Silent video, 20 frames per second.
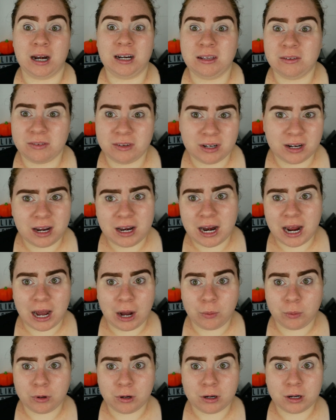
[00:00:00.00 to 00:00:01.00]
even an
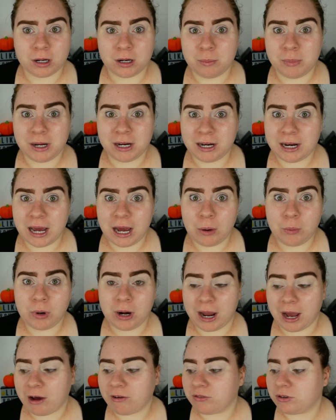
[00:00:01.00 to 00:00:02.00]
hour. Could have been an hour
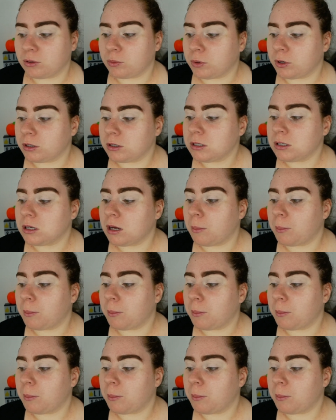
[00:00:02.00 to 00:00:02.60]
afterwards.